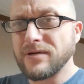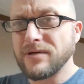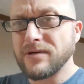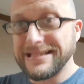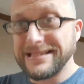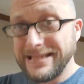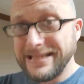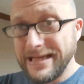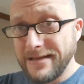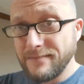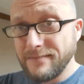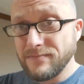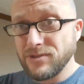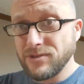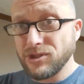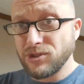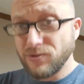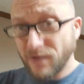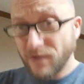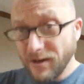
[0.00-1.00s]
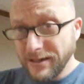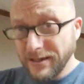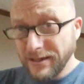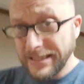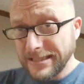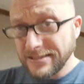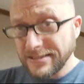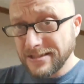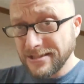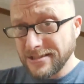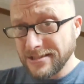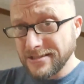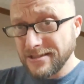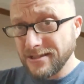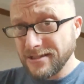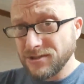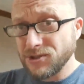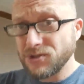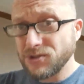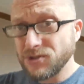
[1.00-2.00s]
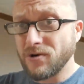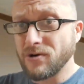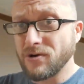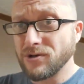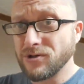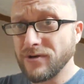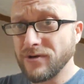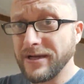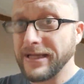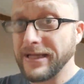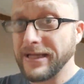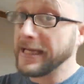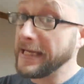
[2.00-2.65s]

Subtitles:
condemns drunkenness and strong drink.